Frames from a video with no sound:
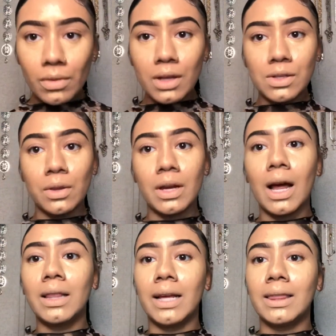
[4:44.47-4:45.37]
So then
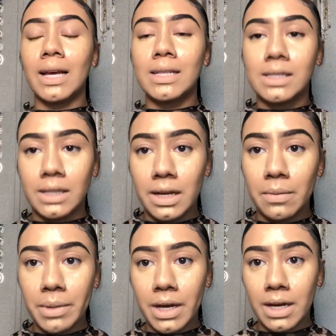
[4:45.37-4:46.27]
I let that
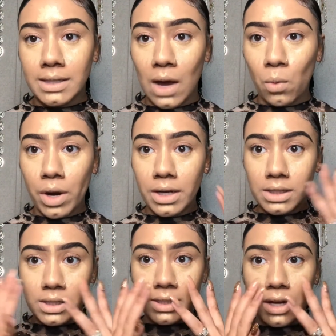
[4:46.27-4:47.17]
sit because I want it
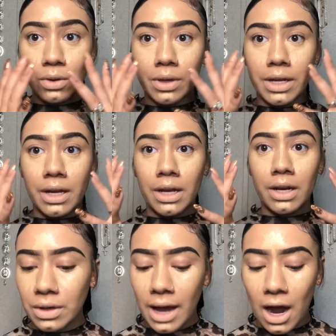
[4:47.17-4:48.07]
to settle in.
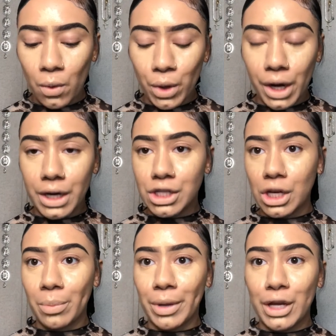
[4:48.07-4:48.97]
Now we're gonna
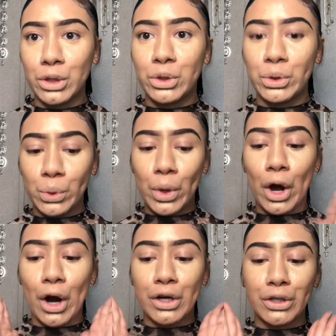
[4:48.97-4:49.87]
jump into
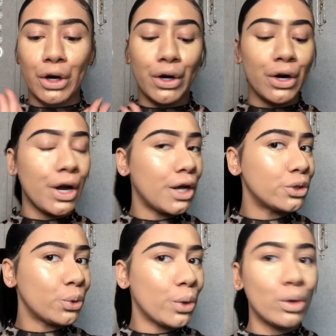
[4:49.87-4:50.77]
our darker
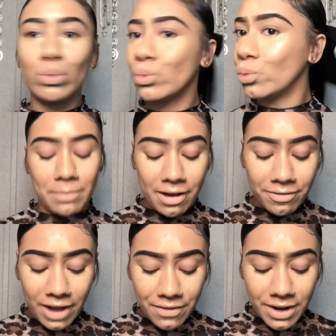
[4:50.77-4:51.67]
contour. My
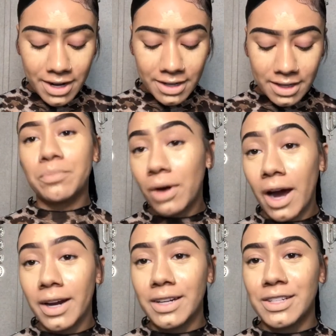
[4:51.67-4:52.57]
favorite
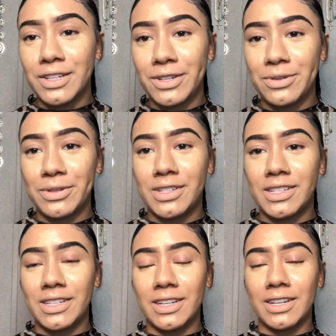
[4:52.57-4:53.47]
product to use
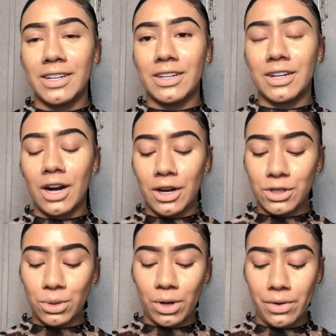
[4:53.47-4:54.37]
to
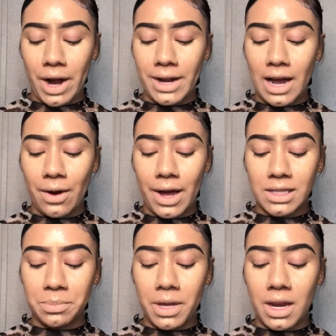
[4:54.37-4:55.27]
contour right now
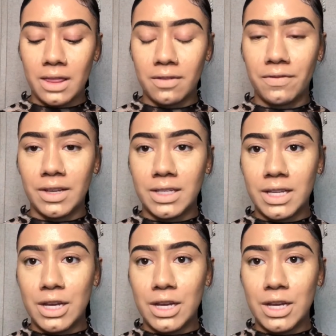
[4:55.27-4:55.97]
has been the Fenty